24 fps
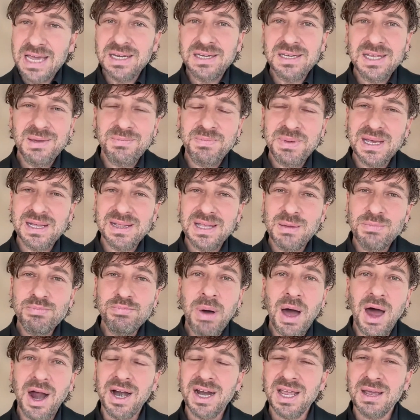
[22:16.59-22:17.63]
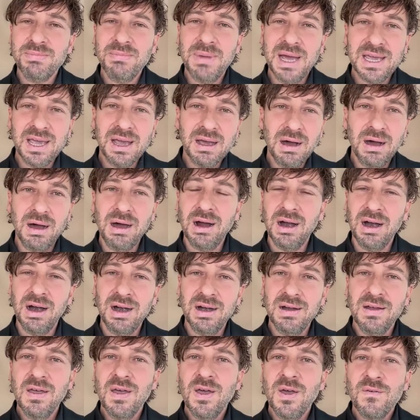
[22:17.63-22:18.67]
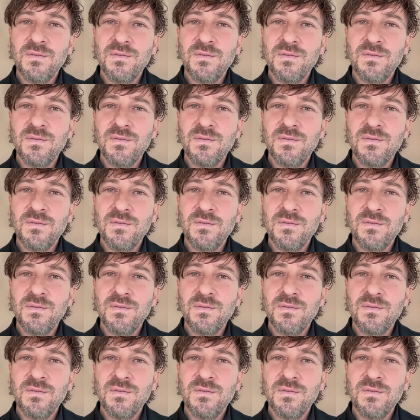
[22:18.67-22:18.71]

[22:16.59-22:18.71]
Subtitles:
typically park my car